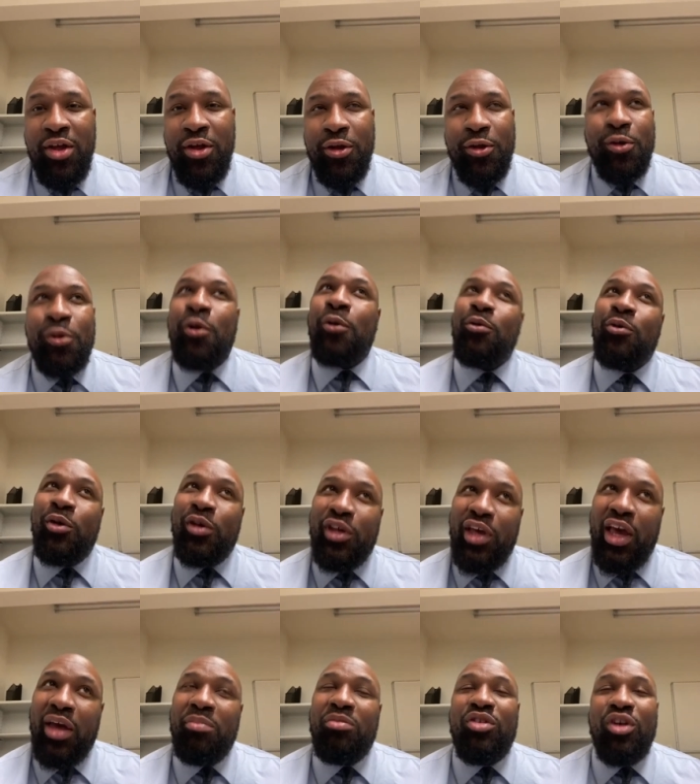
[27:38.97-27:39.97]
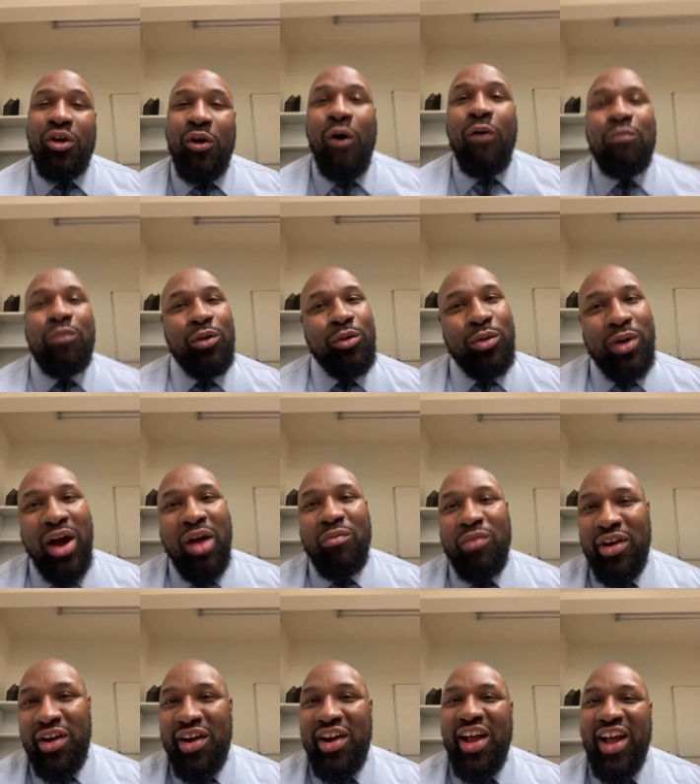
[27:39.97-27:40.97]
Your game took off when you got
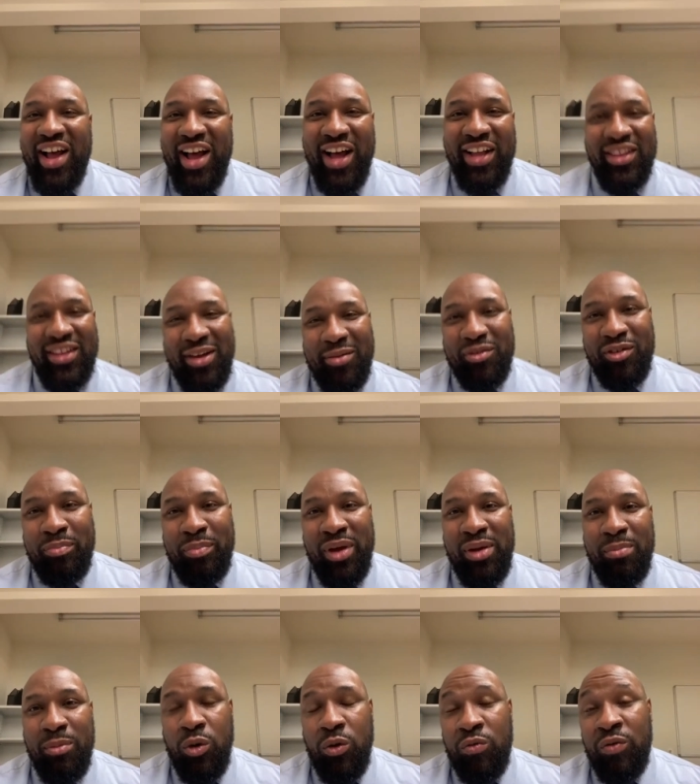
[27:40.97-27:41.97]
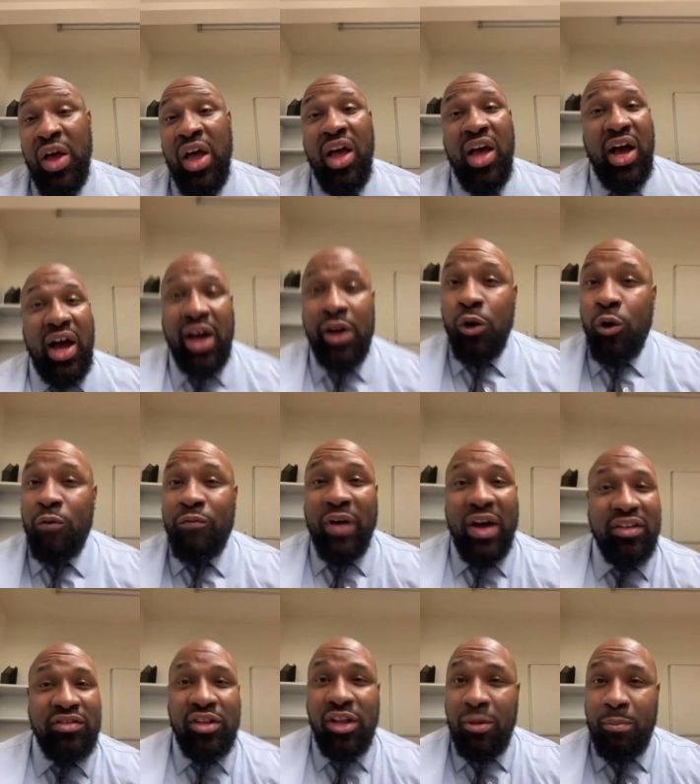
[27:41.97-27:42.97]
rid of that goddamn spin move. I know if I
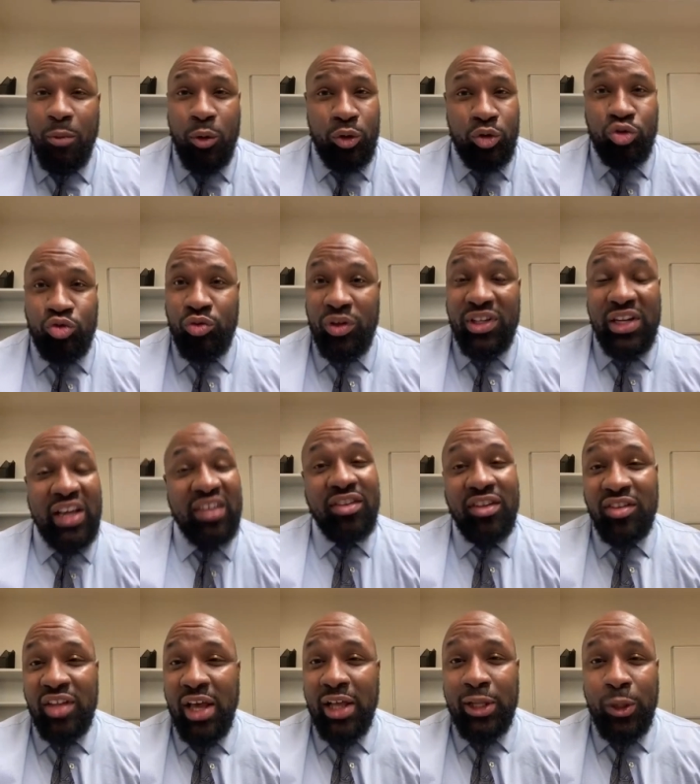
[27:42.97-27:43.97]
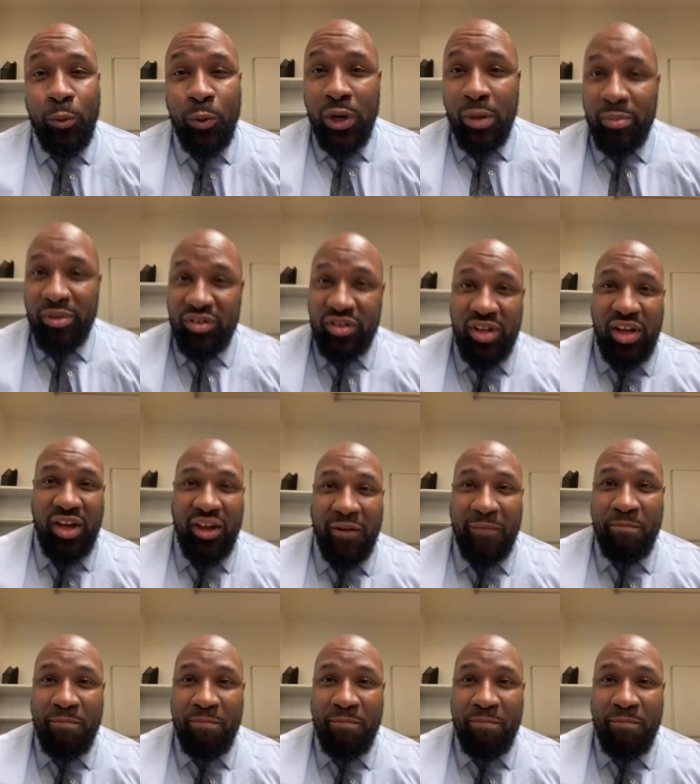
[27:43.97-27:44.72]
see him on the street, that's exactly what I'm gonna say,